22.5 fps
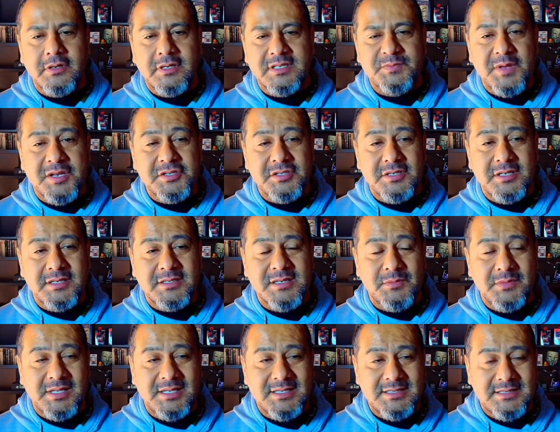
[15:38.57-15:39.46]
especially
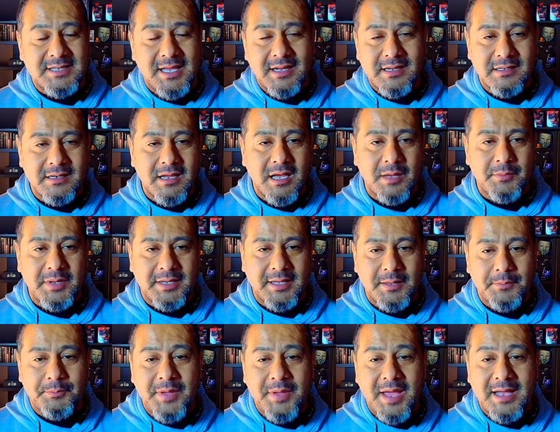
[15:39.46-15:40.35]
some of these economic
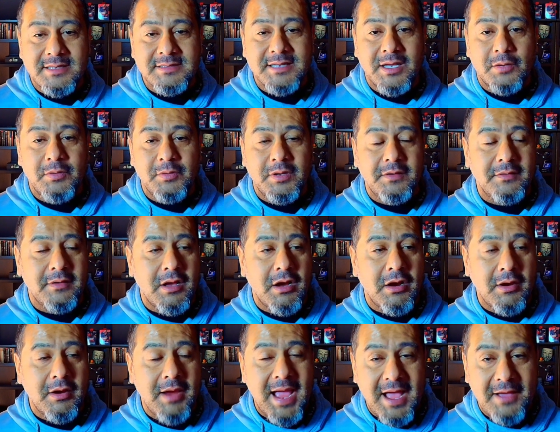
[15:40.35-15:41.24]
impacts that we
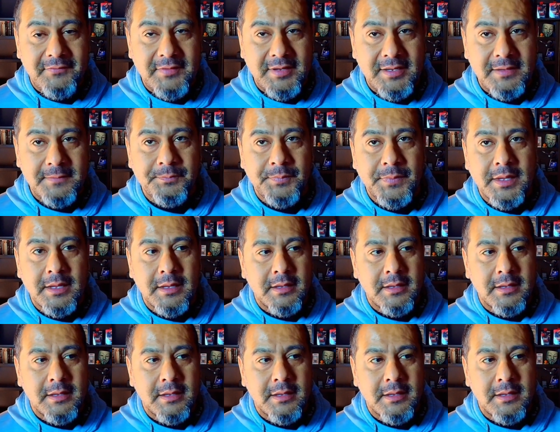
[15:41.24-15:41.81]
are having.